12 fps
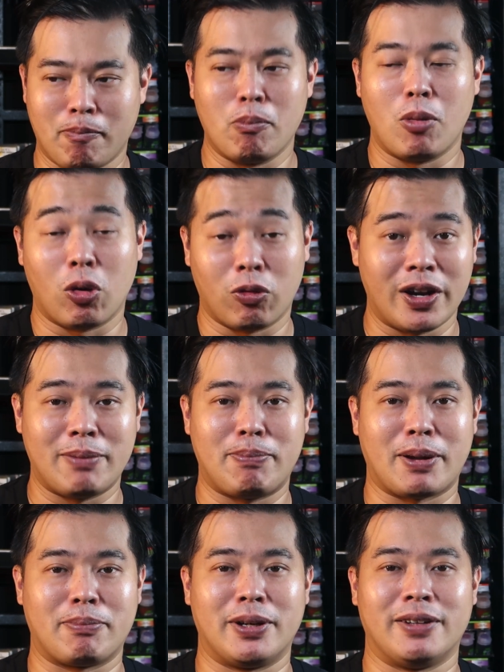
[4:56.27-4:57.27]
more red
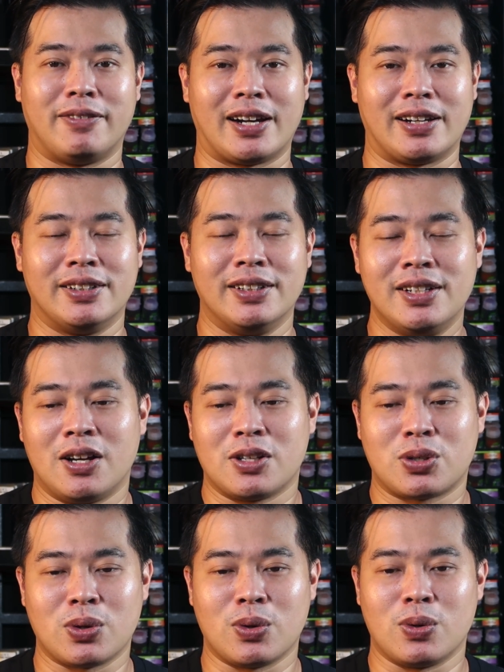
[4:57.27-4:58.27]
pigment rather.
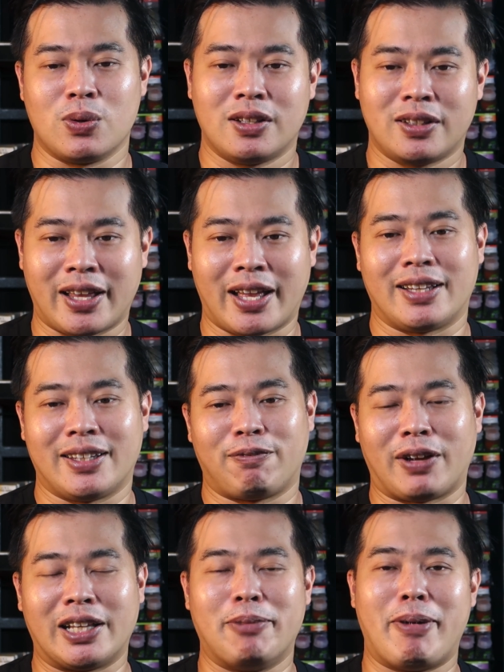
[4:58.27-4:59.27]
So that
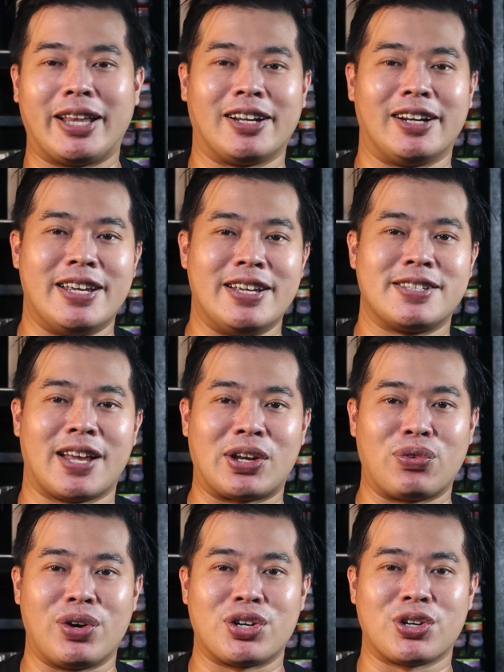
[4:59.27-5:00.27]
fundamentally is
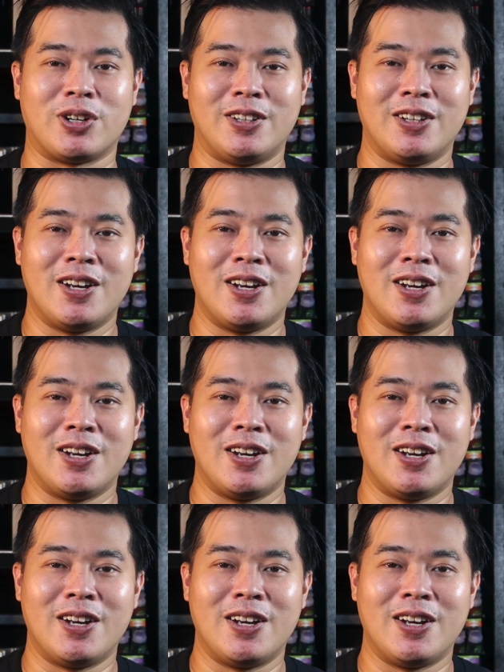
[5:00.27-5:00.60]
saturation.